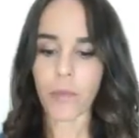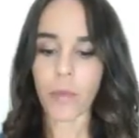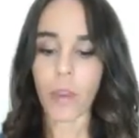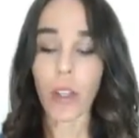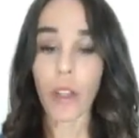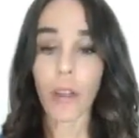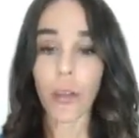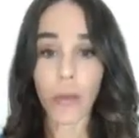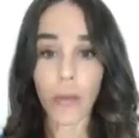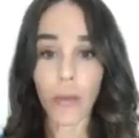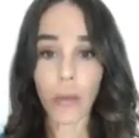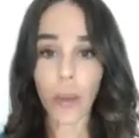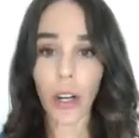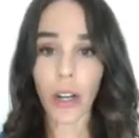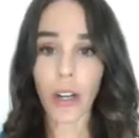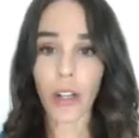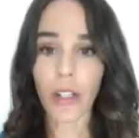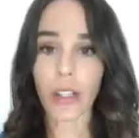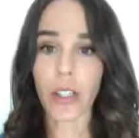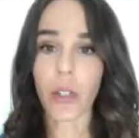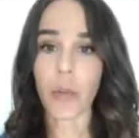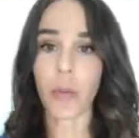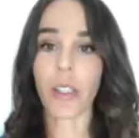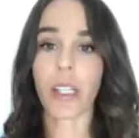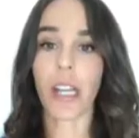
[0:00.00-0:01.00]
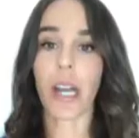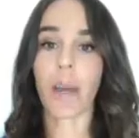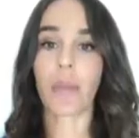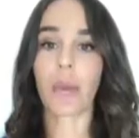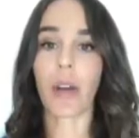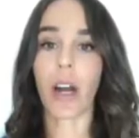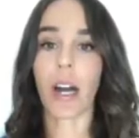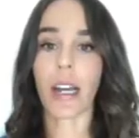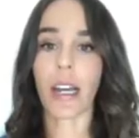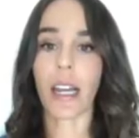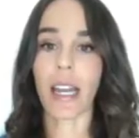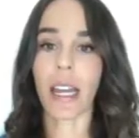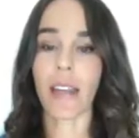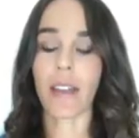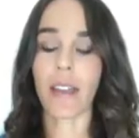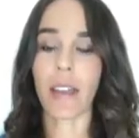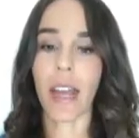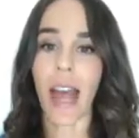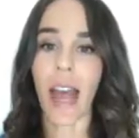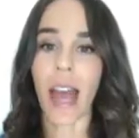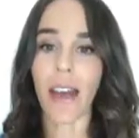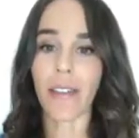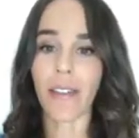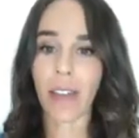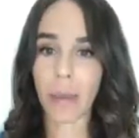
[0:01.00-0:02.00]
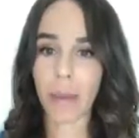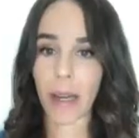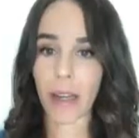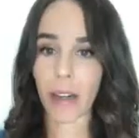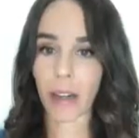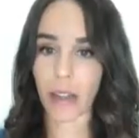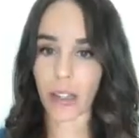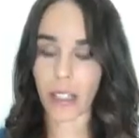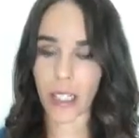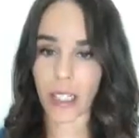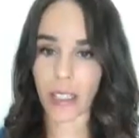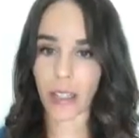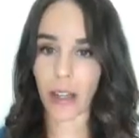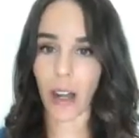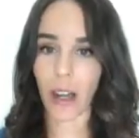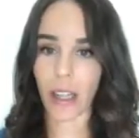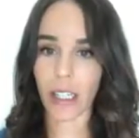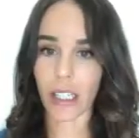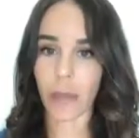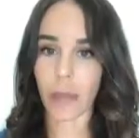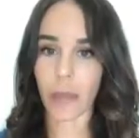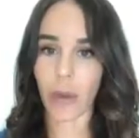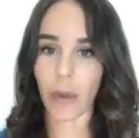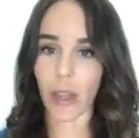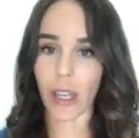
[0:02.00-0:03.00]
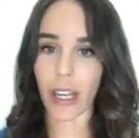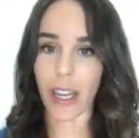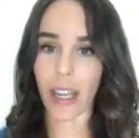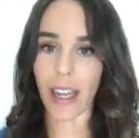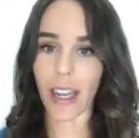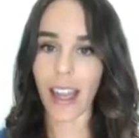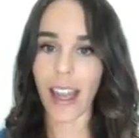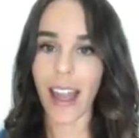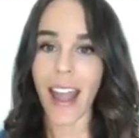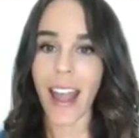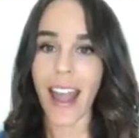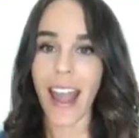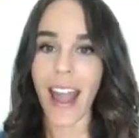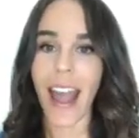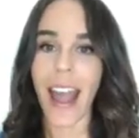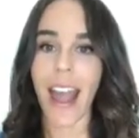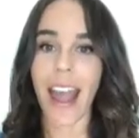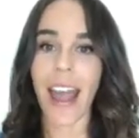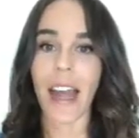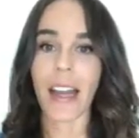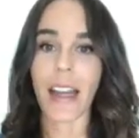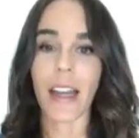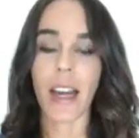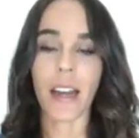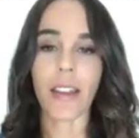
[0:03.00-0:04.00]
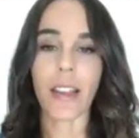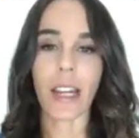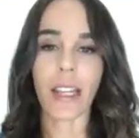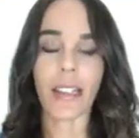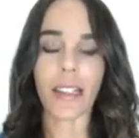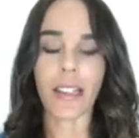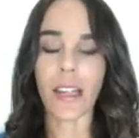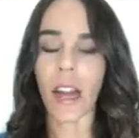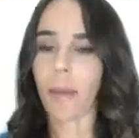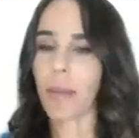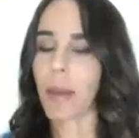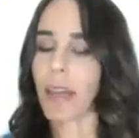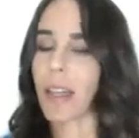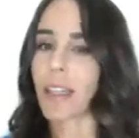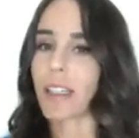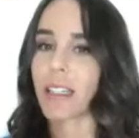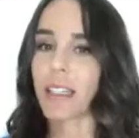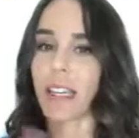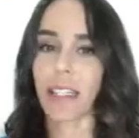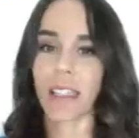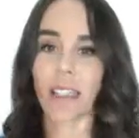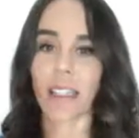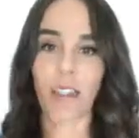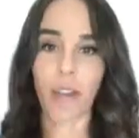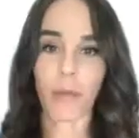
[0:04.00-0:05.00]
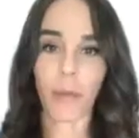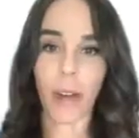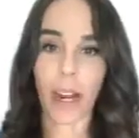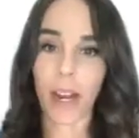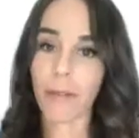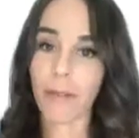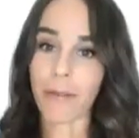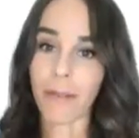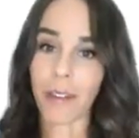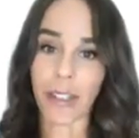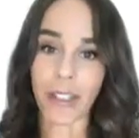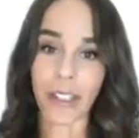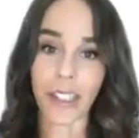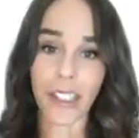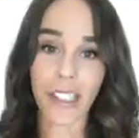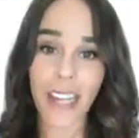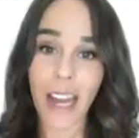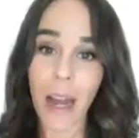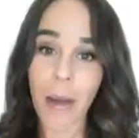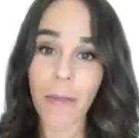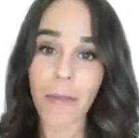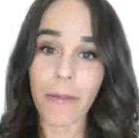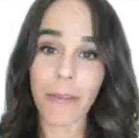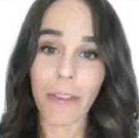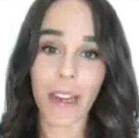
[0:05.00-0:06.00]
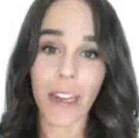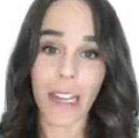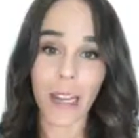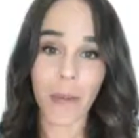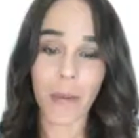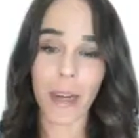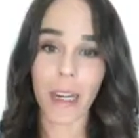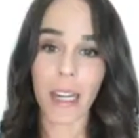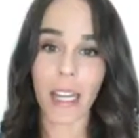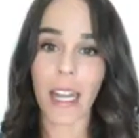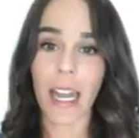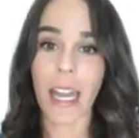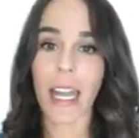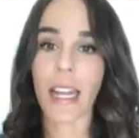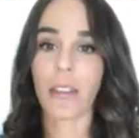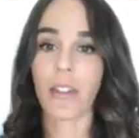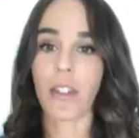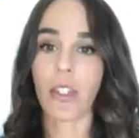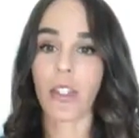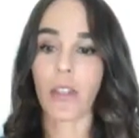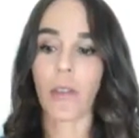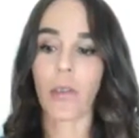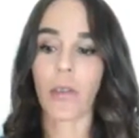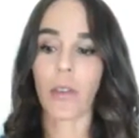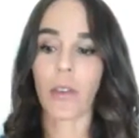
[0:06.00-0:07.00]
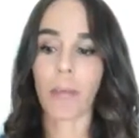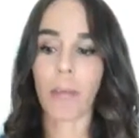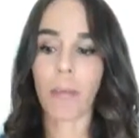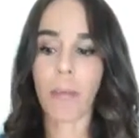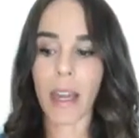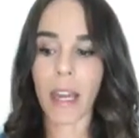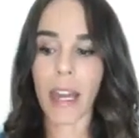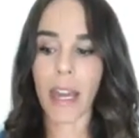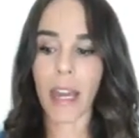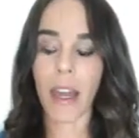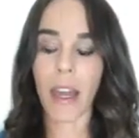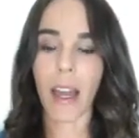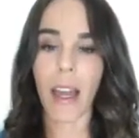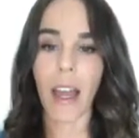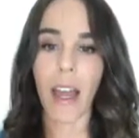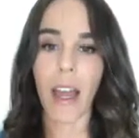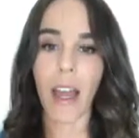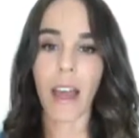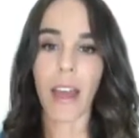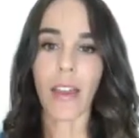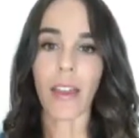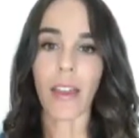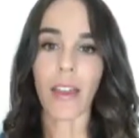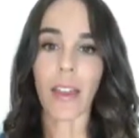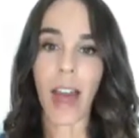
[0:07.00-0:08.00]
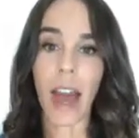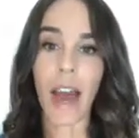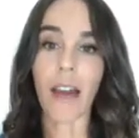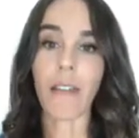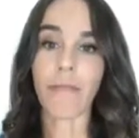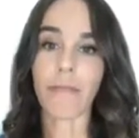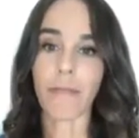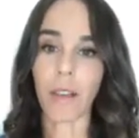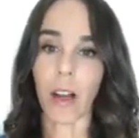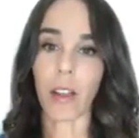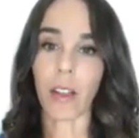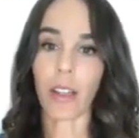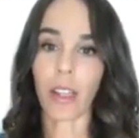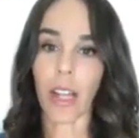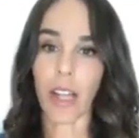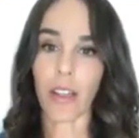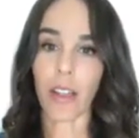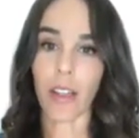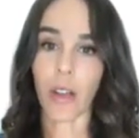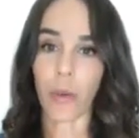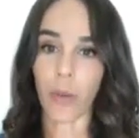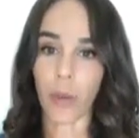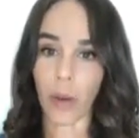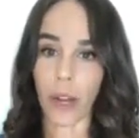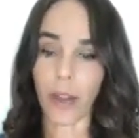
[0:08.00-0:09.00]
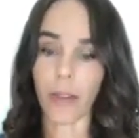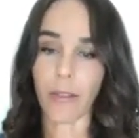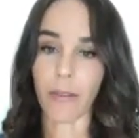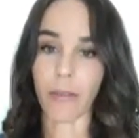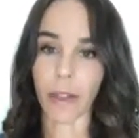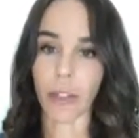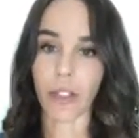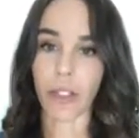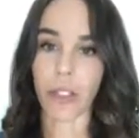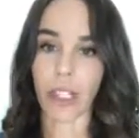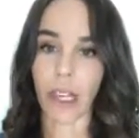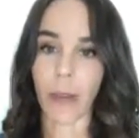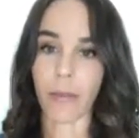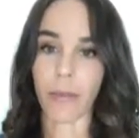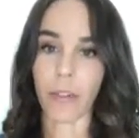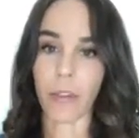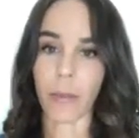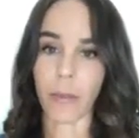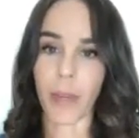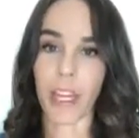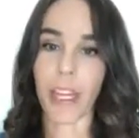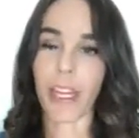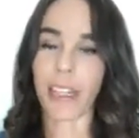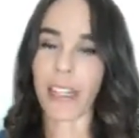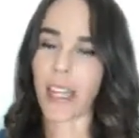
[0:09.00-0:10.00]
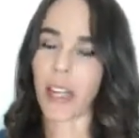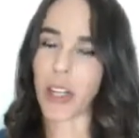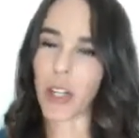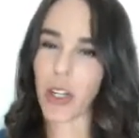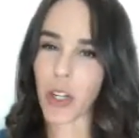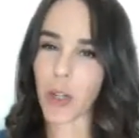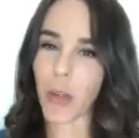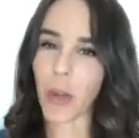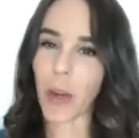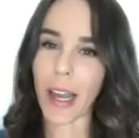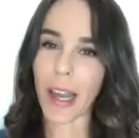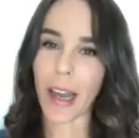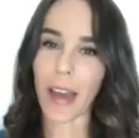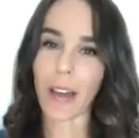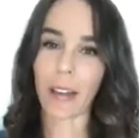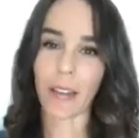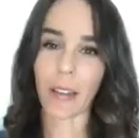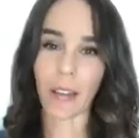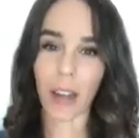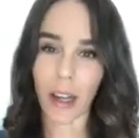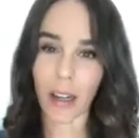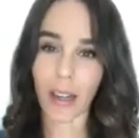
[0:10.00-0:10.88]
first was I brought in the heavy metal detox smoothie. And that's not because that's the right first step for anybody. It's just for me, that felt like the right first step for me because I knew I had a lot of